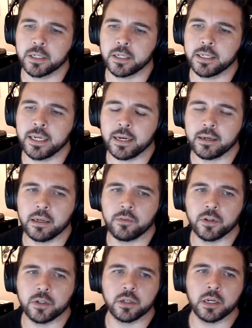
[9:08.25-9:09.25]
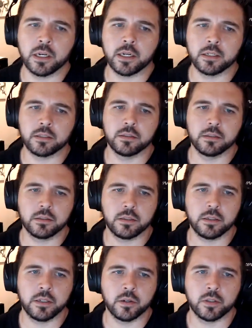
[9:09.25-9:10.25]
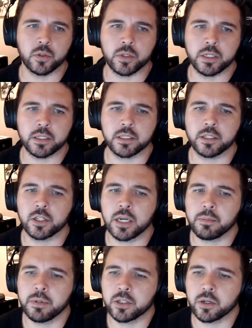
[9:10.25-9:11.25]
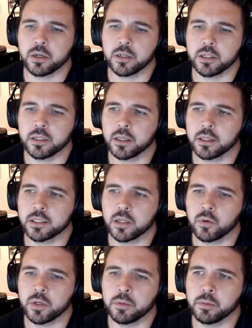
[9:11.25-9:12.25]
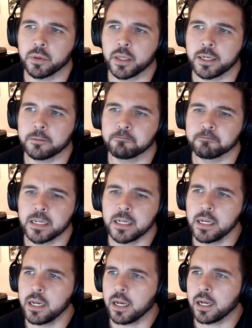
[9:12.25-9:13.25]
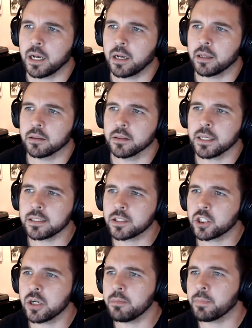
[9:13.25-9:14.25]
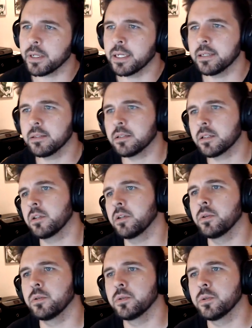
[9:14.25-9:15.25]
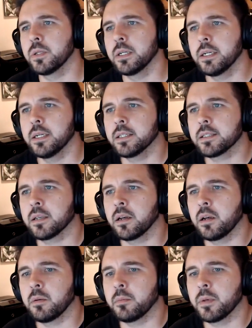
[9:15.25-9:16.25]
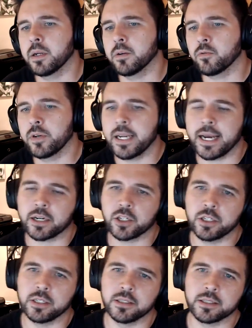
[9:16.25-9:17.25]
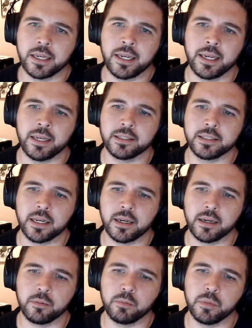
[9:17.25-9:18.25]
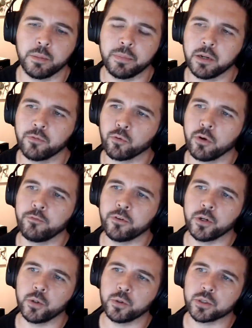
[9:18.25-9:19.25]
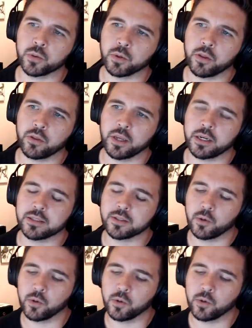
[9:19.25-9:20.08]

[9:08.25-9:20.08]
But yeah, if you're joining us in the chat, be sure to let us know what you've been playing. Let's jump into some reactions and a bit of review sort of thing.